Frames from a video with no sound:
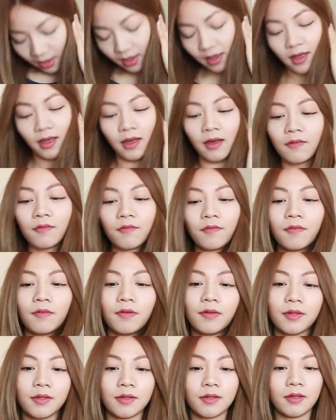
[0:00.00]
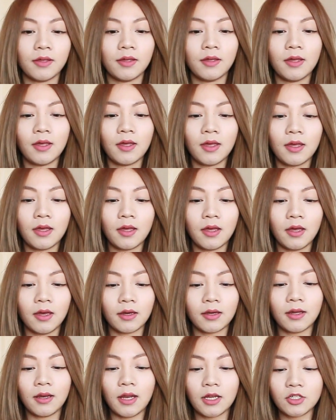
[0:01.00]
I have a
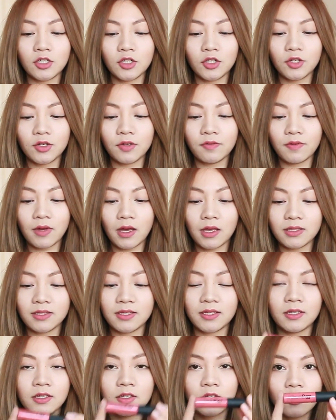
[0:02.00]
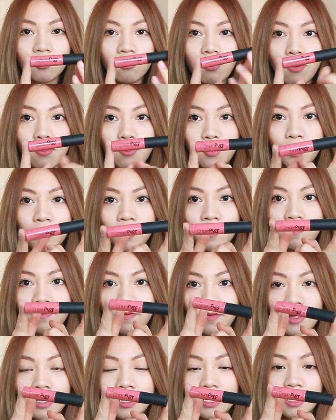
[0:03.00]
Collection 2000 Creme
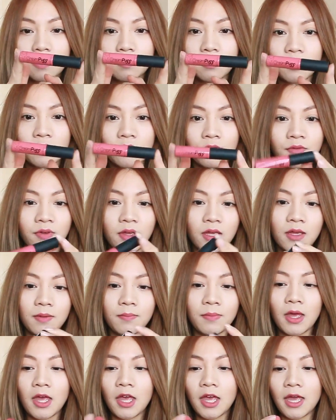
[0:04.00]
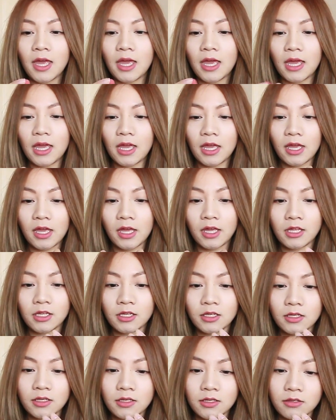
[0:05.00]
Puff Lip Cream
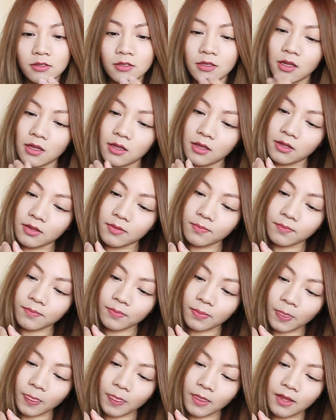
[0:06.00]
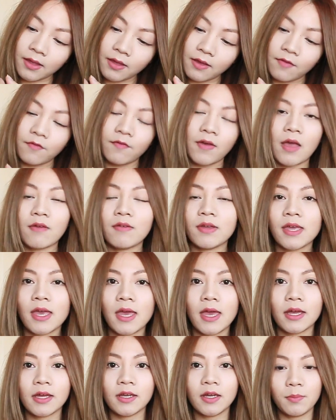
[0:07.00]
in Fairy
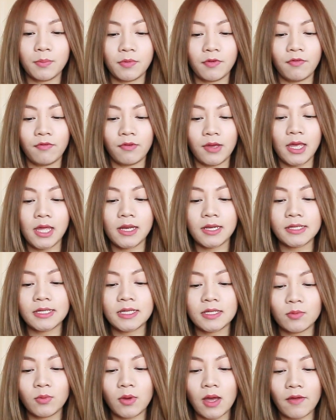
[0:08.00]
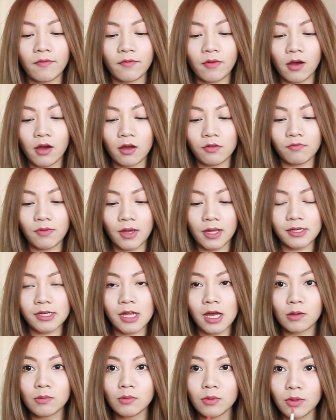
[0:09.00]
Cake number 3, and this is what I've got on right
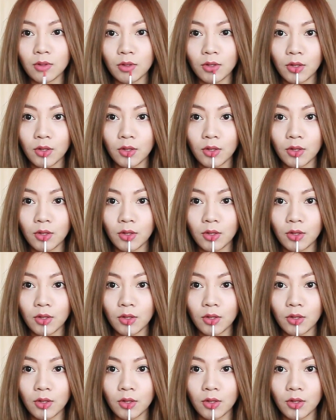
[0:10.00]
now,